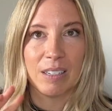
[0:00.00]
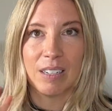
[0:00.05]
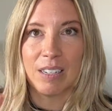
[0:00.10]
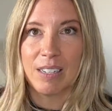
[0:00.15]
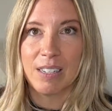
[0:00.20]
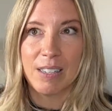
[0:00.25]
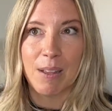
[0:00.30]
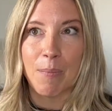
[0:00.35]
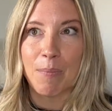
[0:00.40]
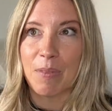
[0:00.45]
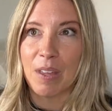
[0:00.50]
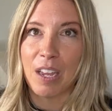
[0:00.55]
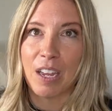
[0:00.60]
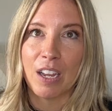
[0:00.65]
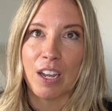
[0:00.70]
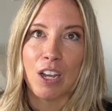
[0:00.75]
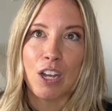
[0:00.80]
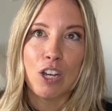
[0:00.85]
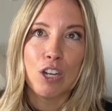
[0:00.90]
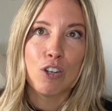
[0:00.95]

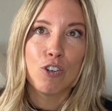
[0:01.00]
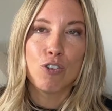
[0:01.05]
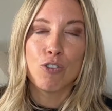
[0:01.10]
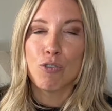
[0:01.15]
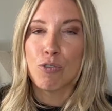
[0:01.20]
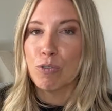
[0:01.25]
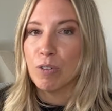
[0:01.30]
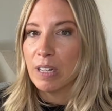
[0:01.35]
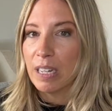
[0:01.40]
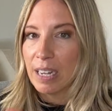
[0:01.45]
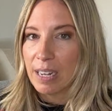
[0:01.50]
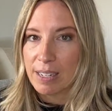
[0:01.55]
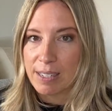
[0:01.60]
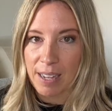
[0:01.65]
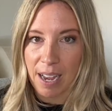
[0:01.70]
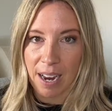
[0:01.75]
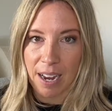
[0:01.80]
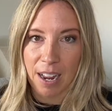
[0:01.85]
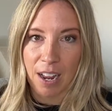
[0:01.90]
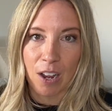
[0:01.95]
something truly
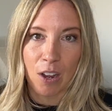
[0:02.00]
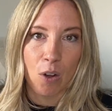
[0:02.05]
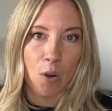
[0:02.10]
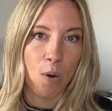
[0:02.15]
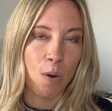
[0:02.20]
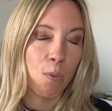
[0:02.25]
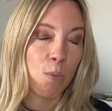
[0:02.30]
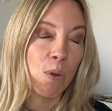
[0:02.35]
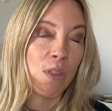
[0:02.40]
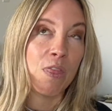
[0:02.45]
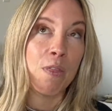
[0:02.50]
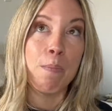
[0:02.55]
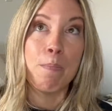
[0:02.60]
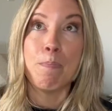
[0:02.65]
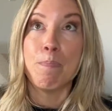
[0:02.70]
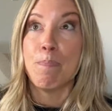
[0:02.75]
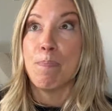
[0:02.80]
exciting or with the